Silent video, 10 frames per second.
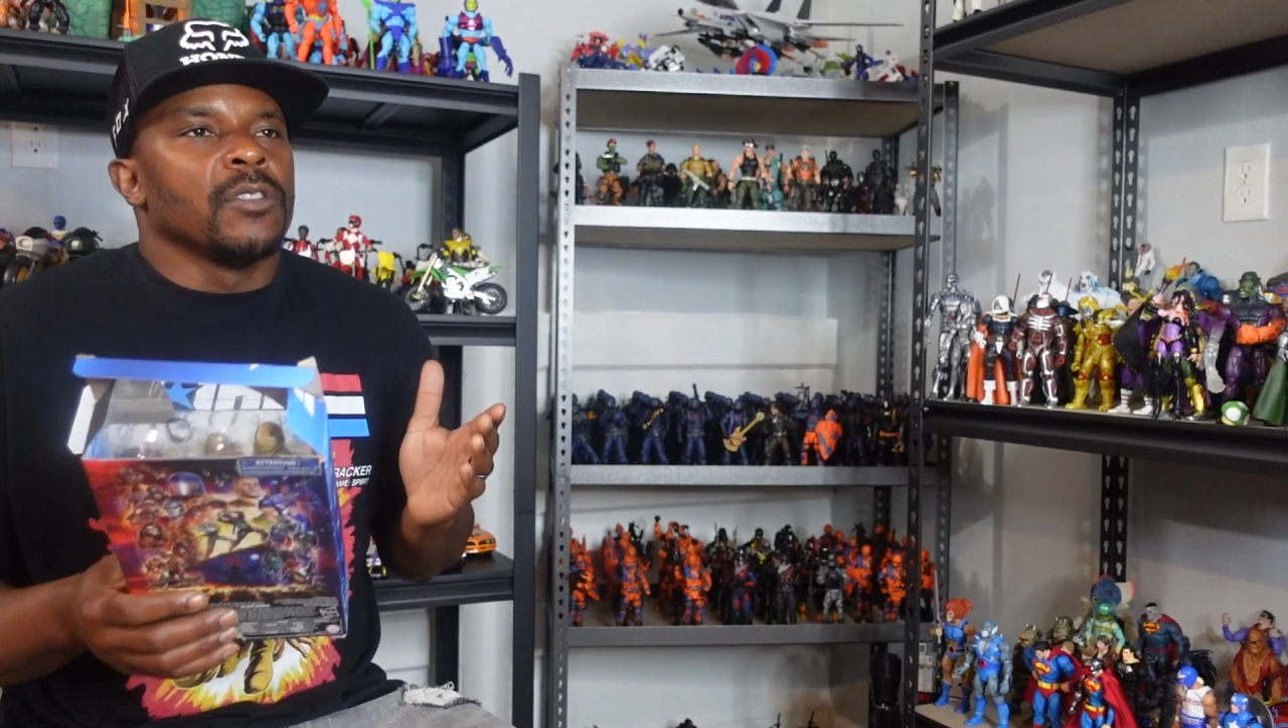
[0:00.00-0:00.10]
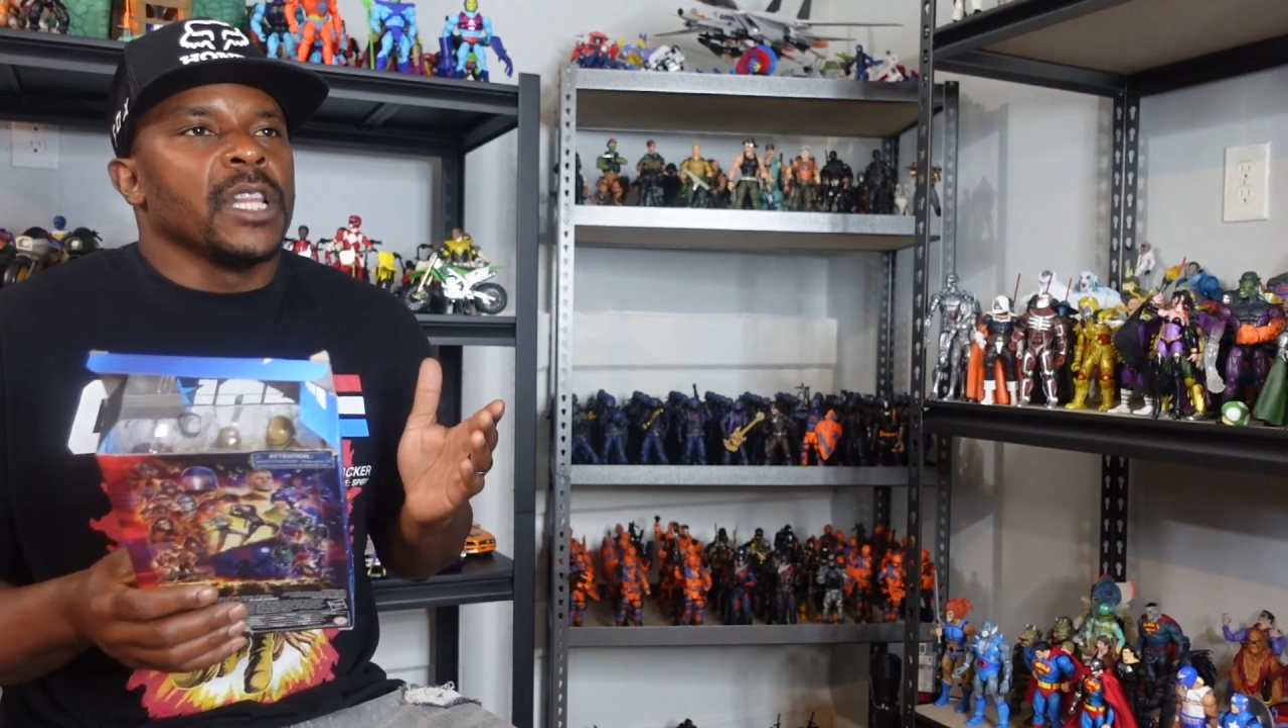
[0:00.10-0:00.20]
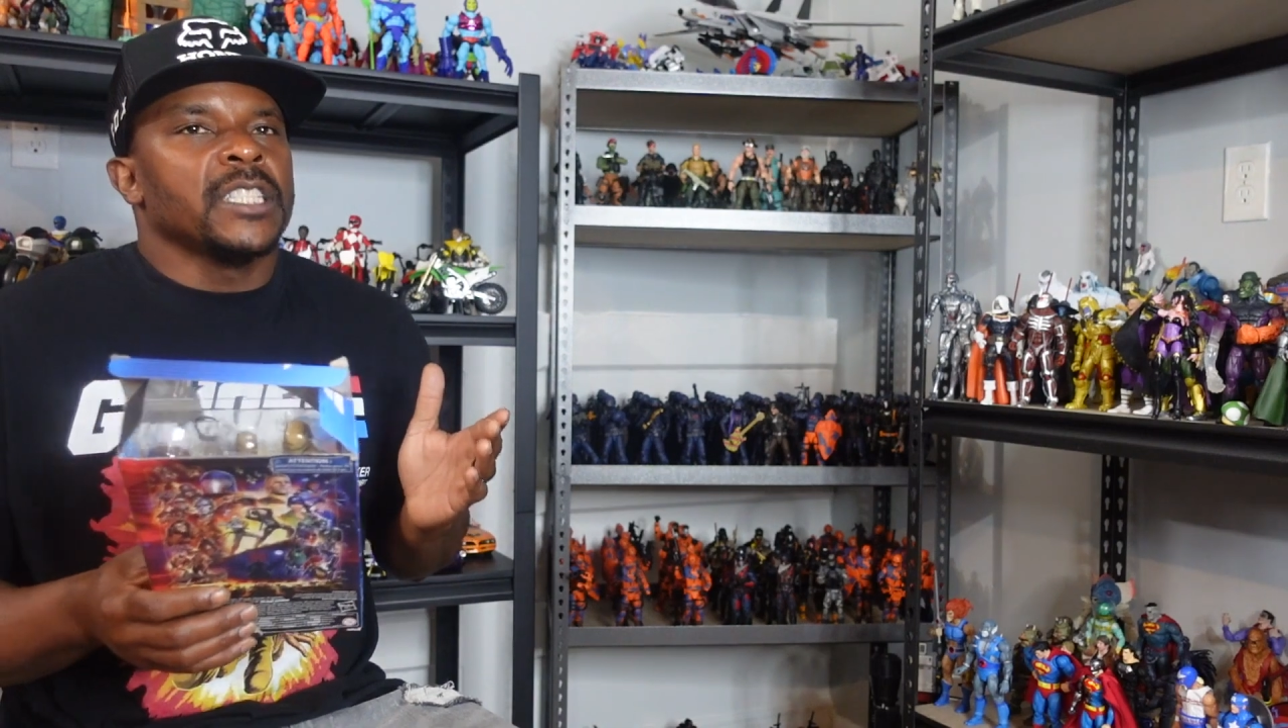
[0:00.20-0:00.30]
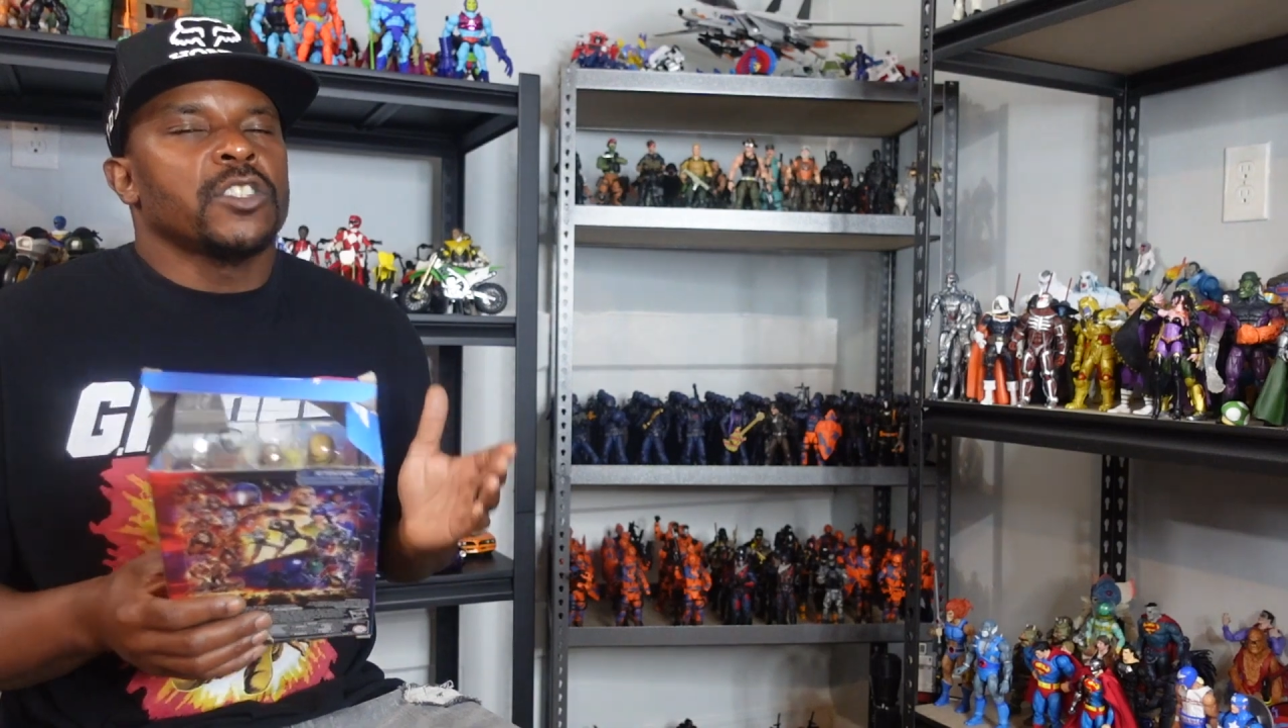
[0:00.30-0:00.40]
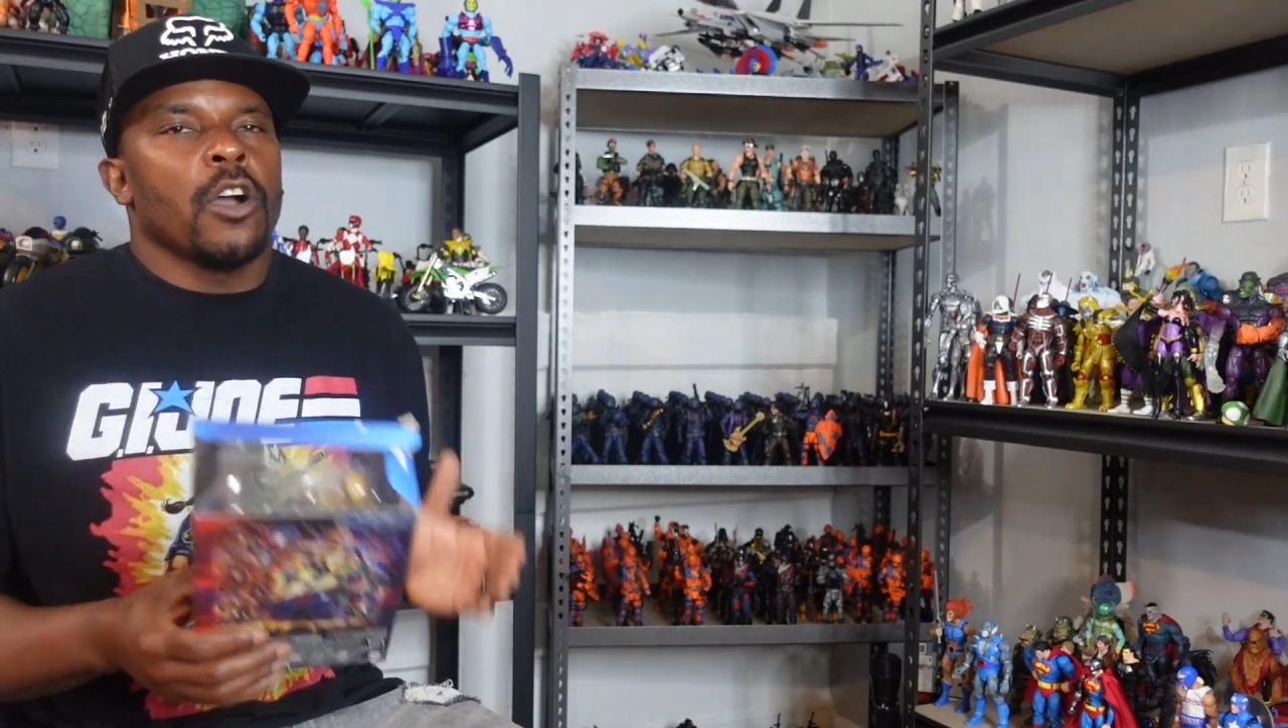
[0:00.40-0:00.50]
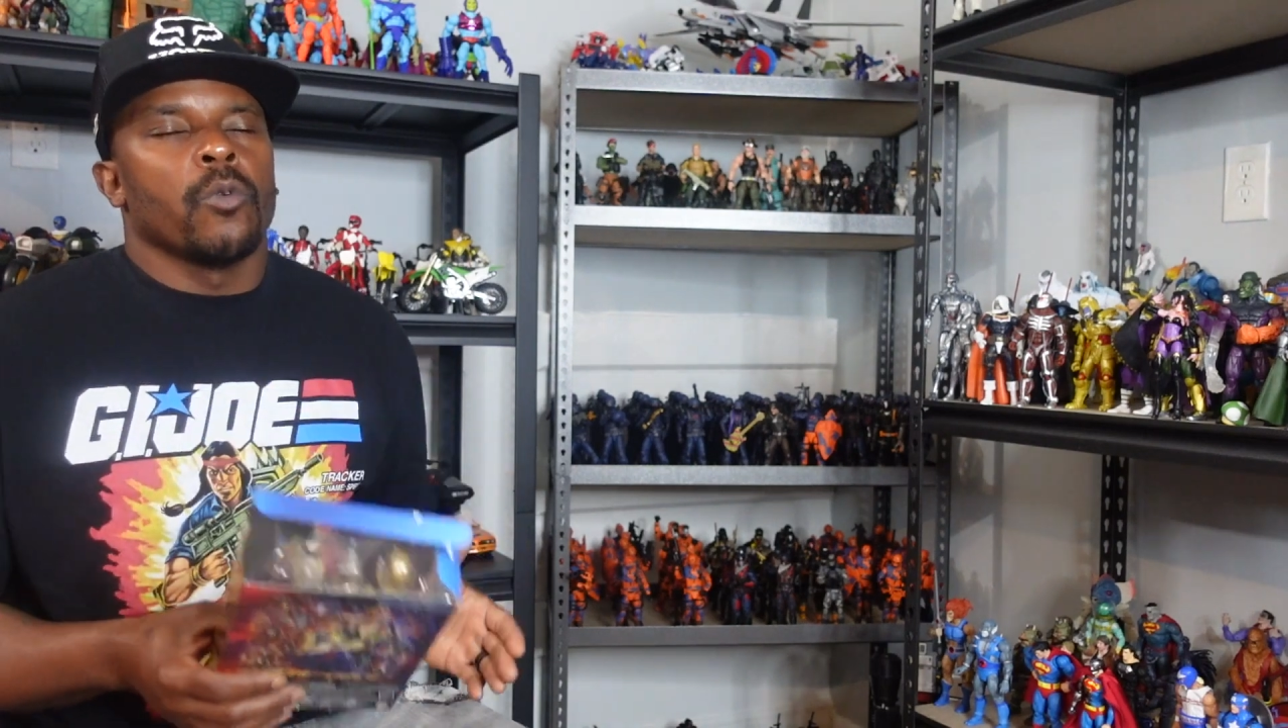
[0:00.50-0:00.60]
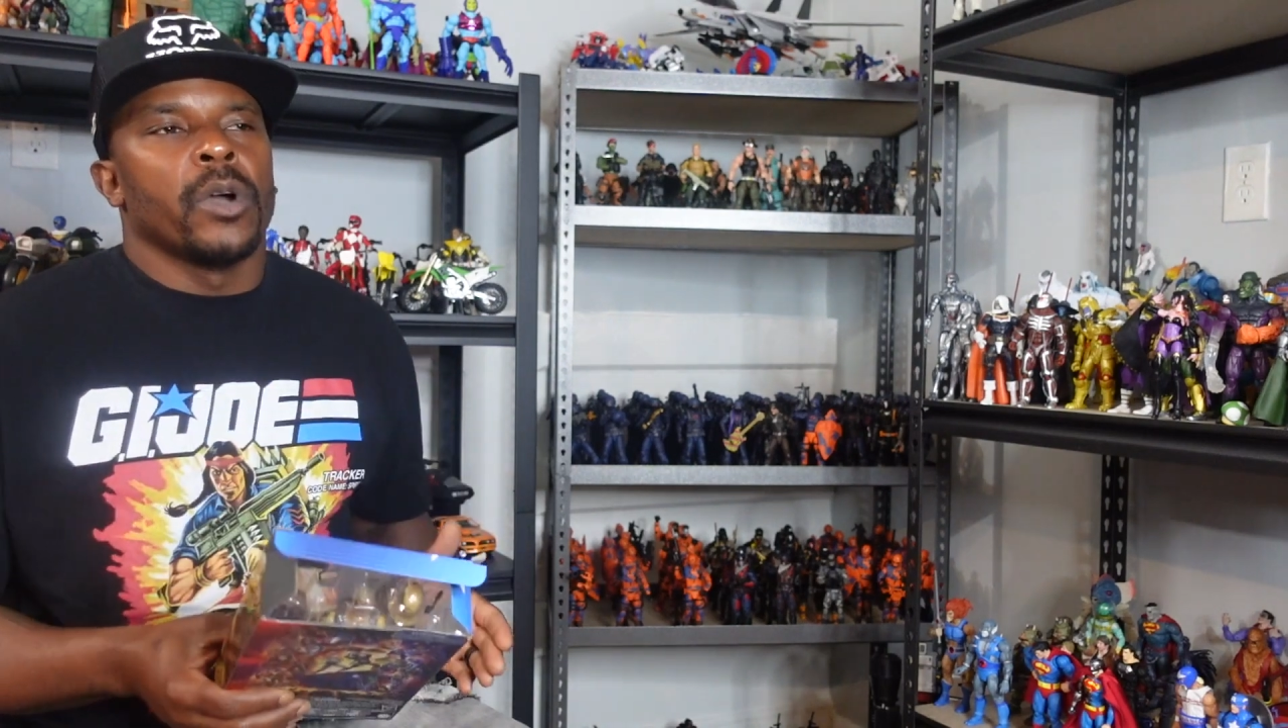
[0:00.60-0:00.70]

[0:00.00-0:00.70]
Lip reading: let's start